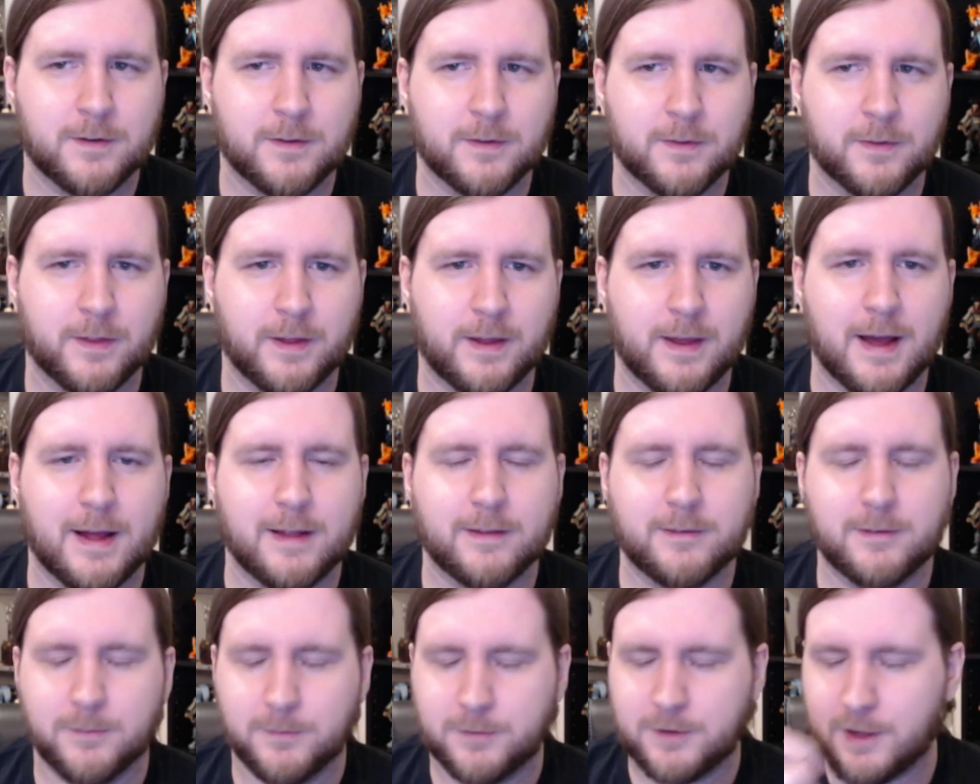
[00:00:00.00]
the
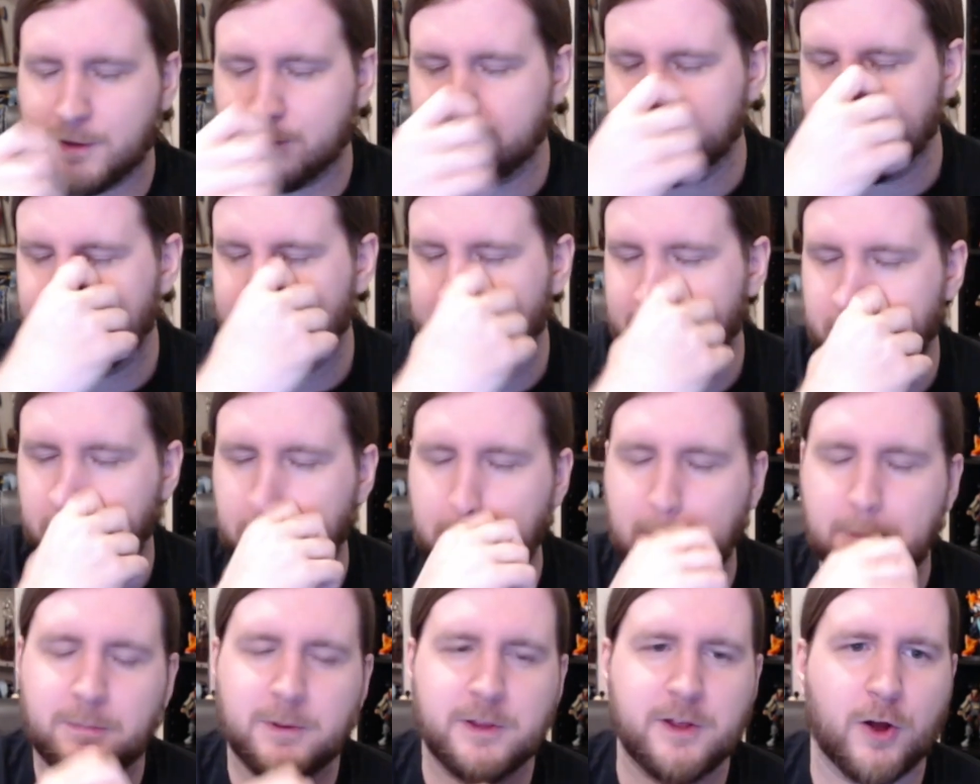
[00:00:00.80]
gods themselves, and that's
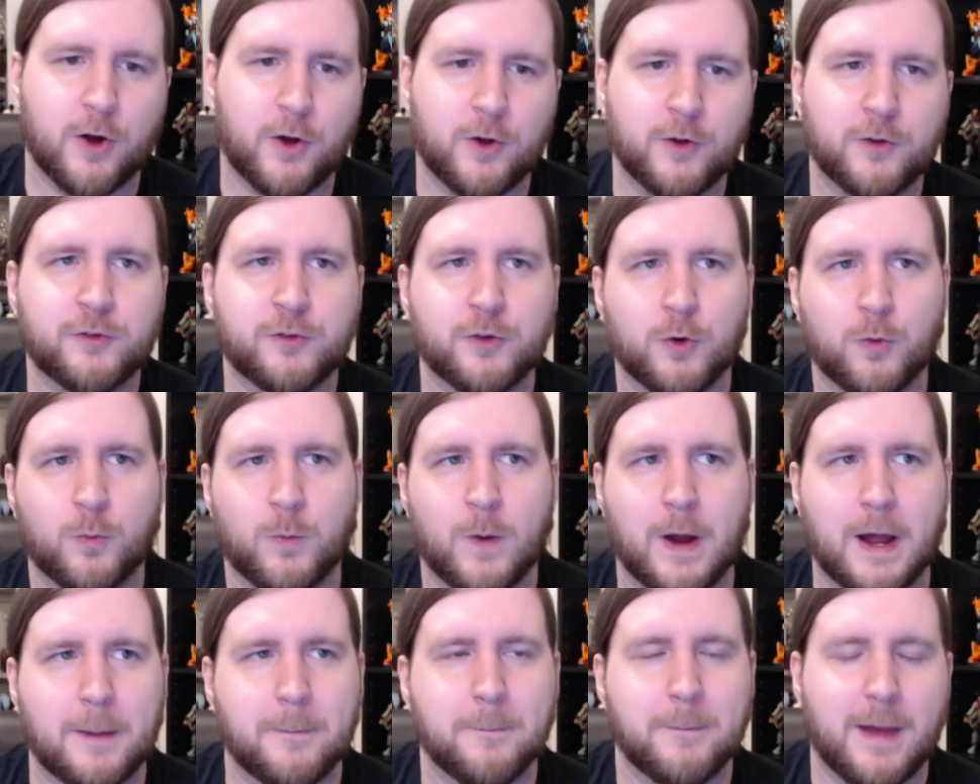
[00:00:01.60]
probably also
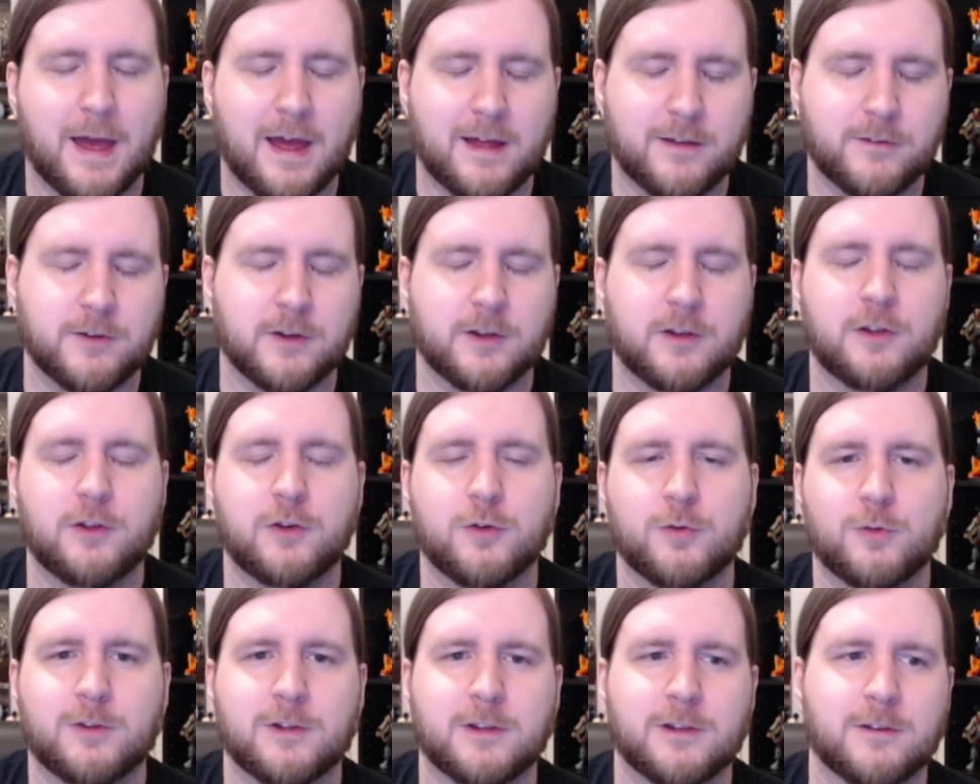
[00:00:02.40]
why magic
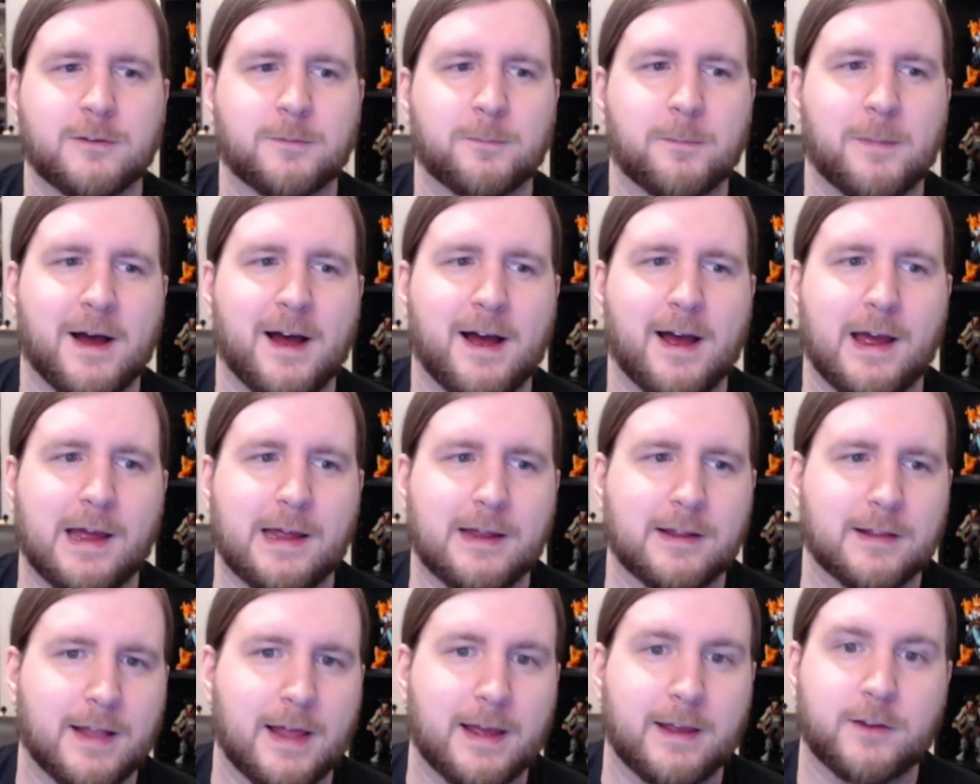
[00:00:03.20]
uses by
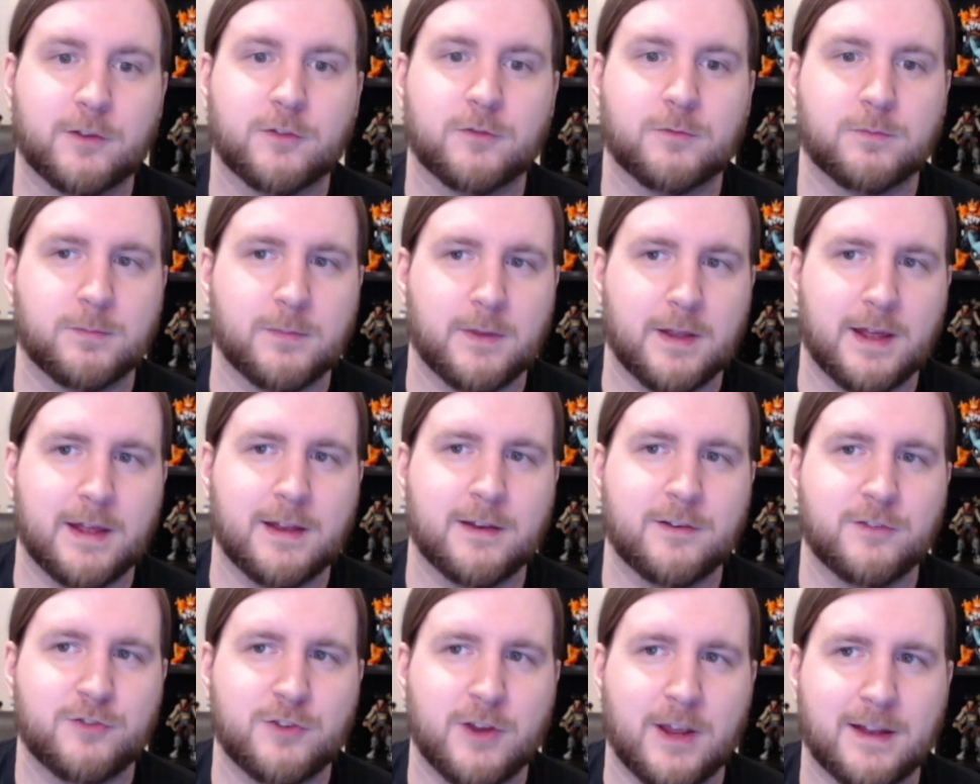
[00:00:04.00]
like
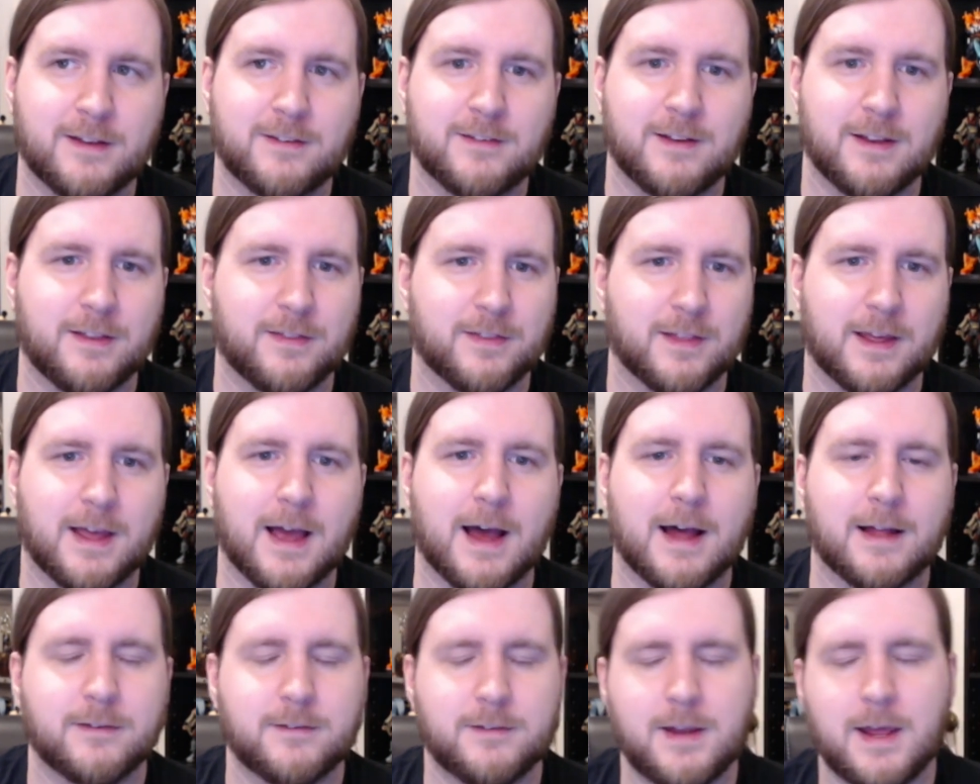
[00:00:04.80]
enchanting the
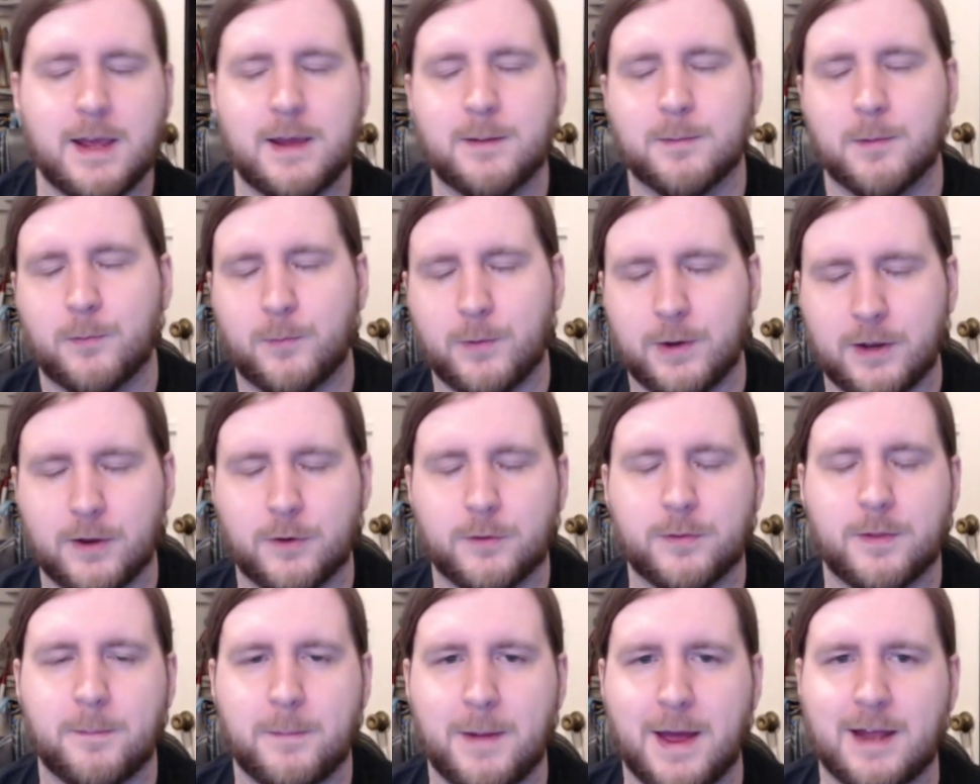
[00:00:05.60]
god's name, and we know
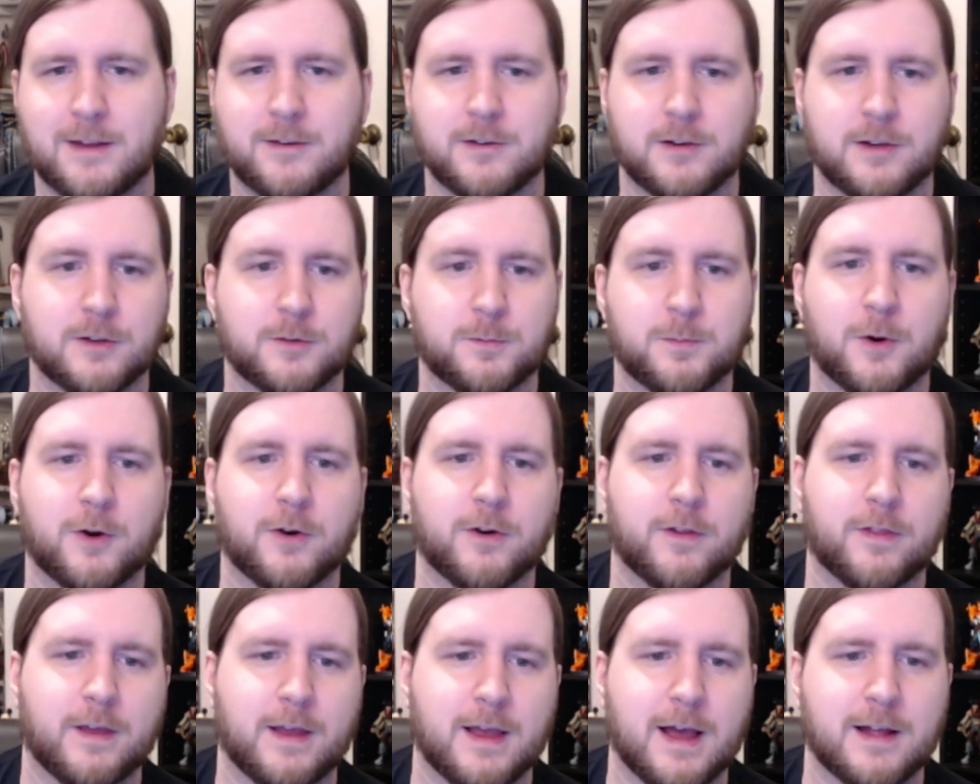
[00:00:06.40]
the magic is part
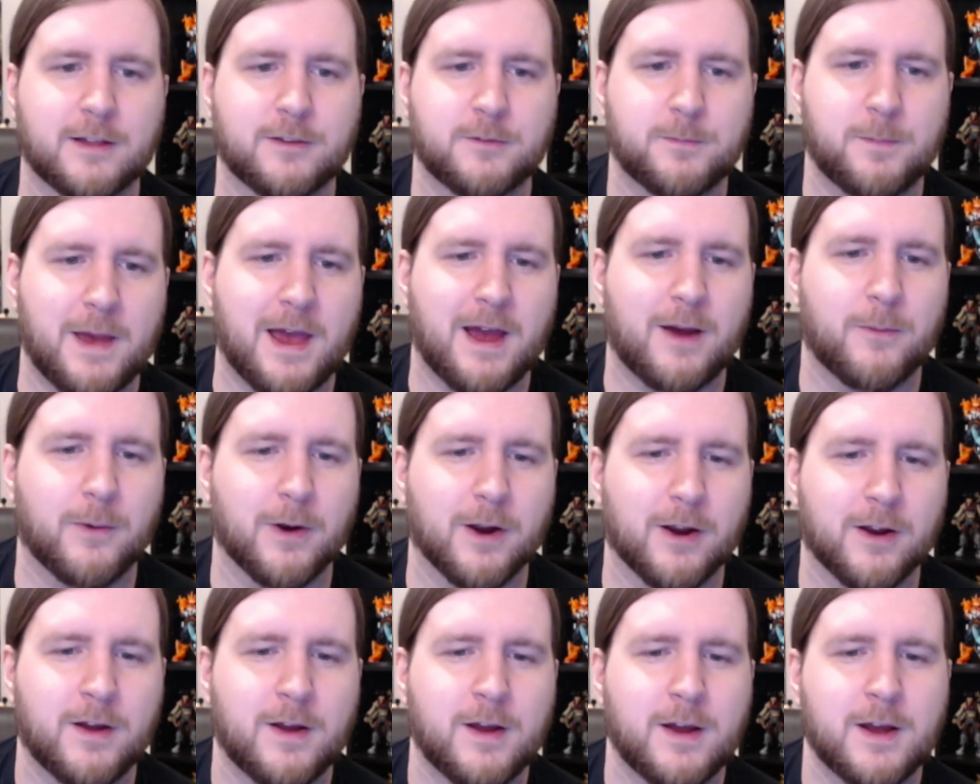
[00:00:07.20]
of the god's
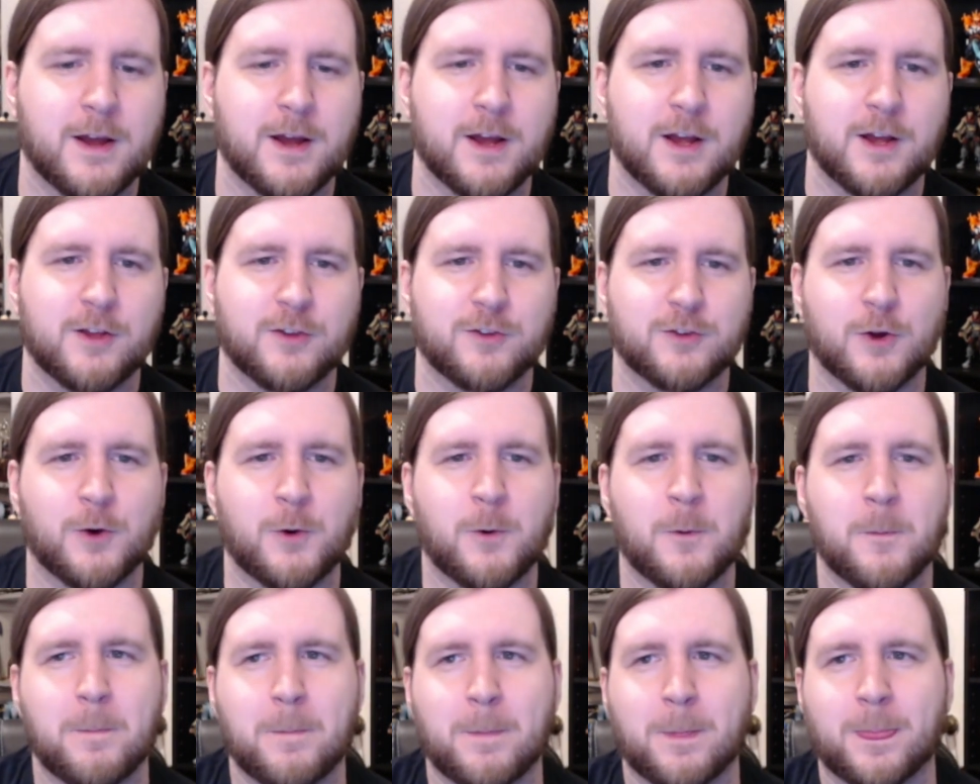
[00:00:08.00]
power. So